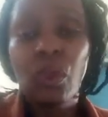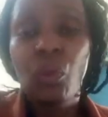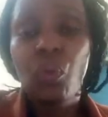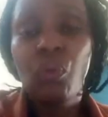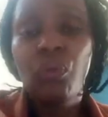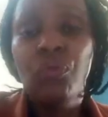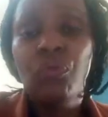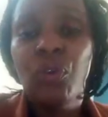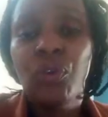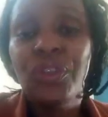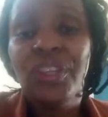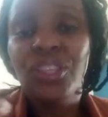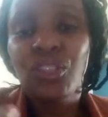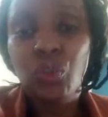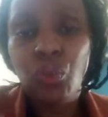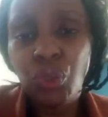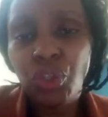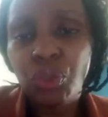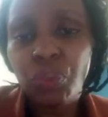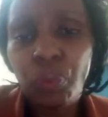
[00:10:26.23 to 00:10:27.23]
We've got the
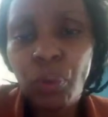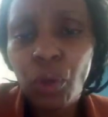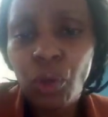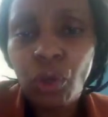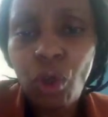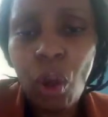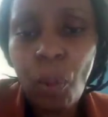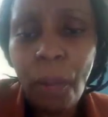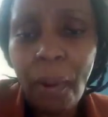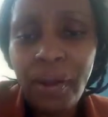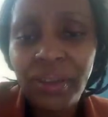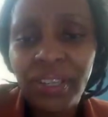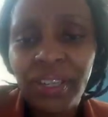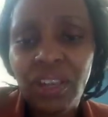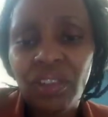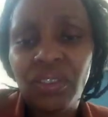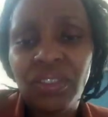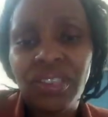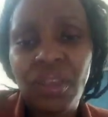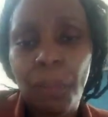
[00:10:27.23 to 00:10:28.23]
switchboard operator.
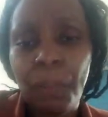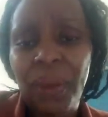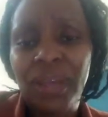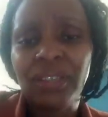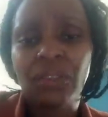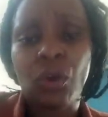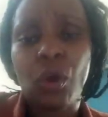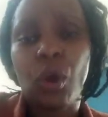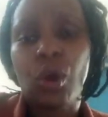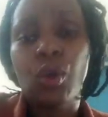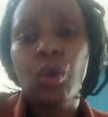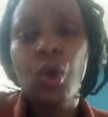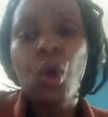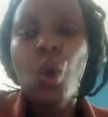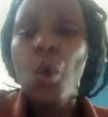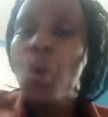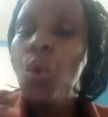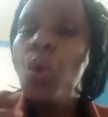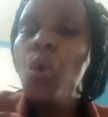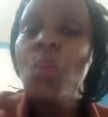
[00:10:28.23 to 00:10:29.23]
Now this is the person
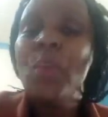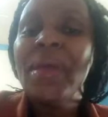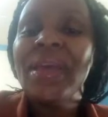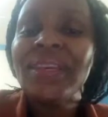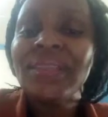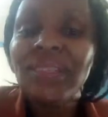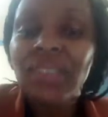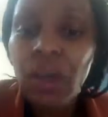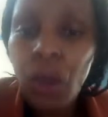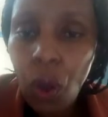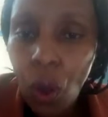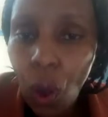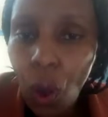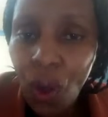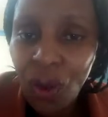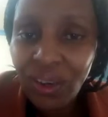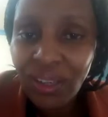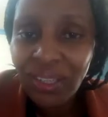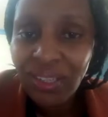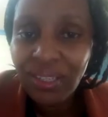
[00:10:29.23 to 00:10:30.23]
who makes the
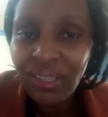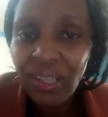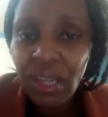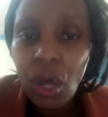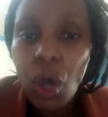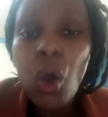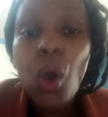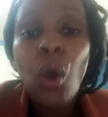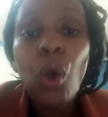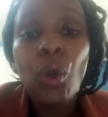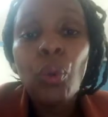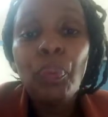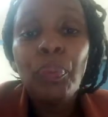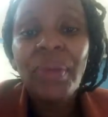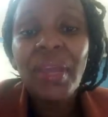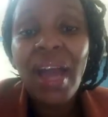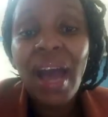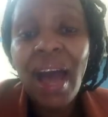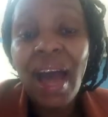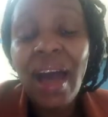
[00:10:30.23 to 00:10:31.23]
calls on
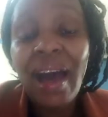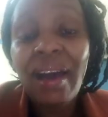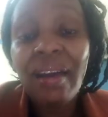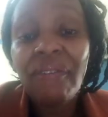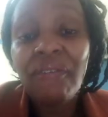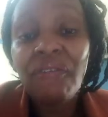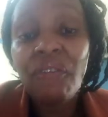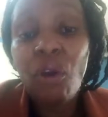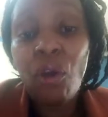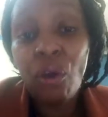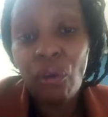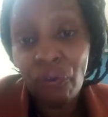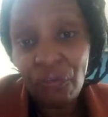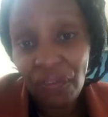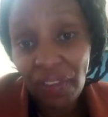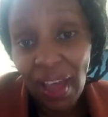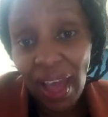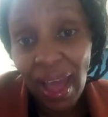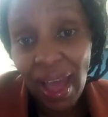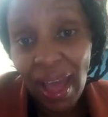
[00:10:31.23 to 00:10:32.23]
behalf of
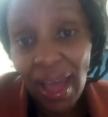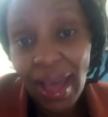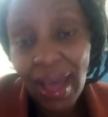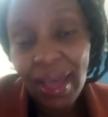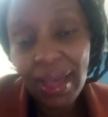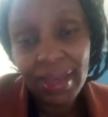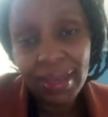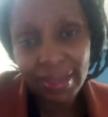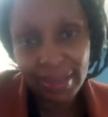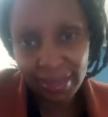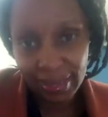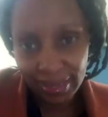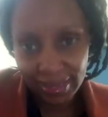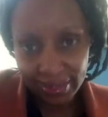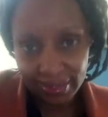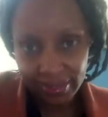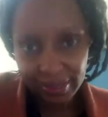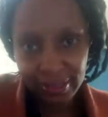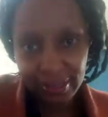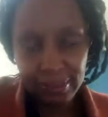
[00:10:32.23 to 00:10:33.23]
the
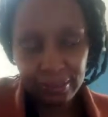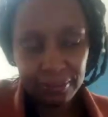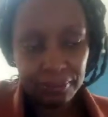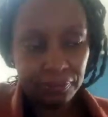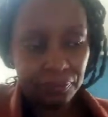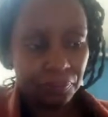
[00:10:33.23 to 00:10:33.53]
guest.